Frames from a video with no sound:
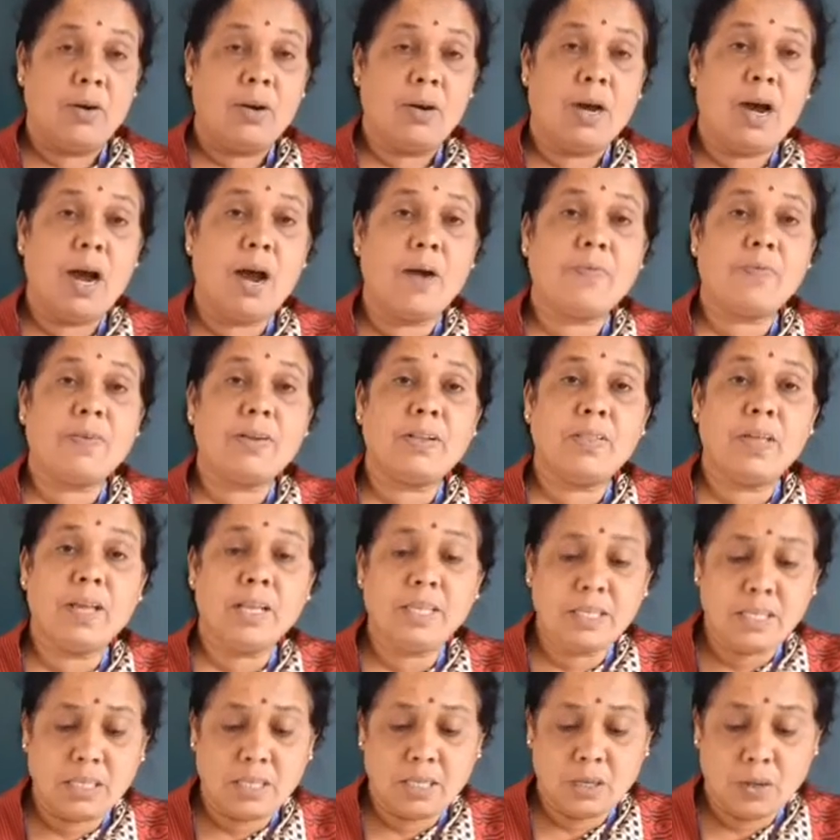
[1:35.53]
After
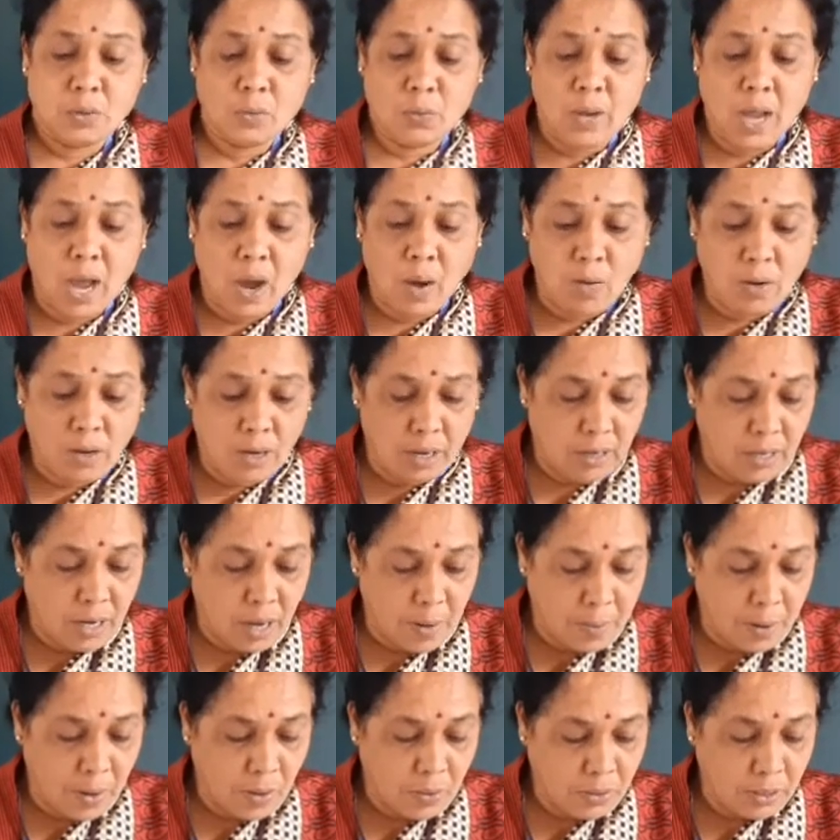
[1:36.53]
this, we have learned
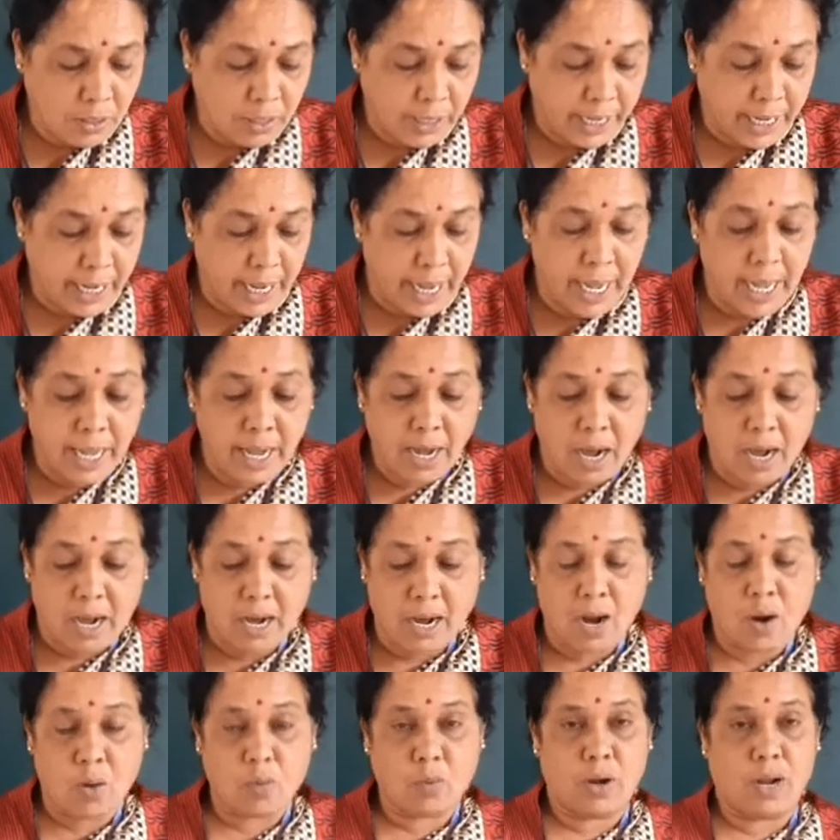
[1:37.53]
about air
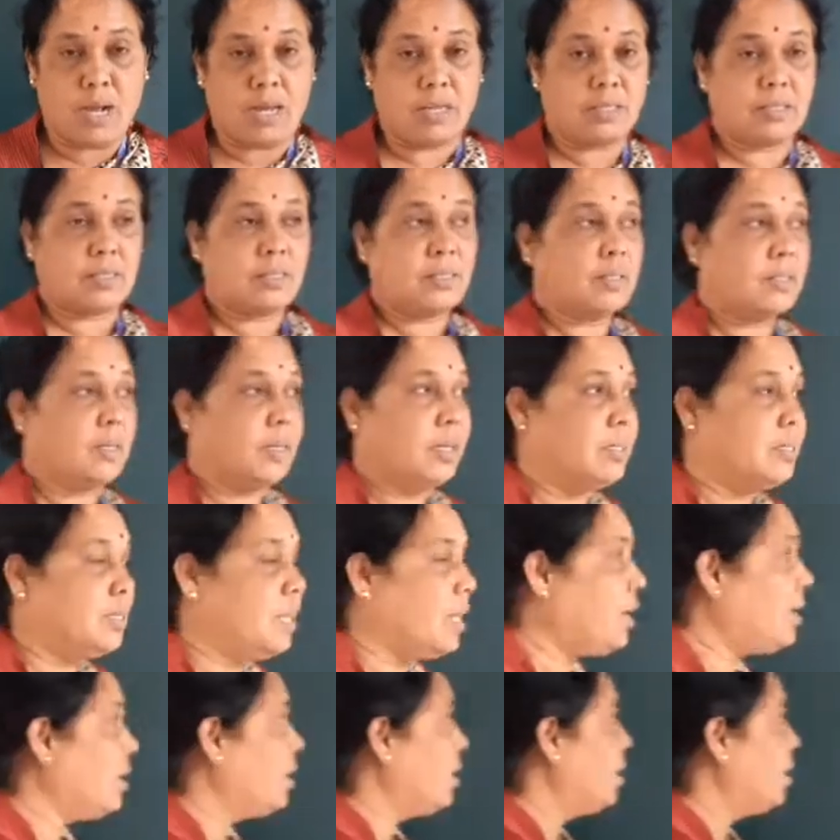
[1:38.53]
around us. Is it?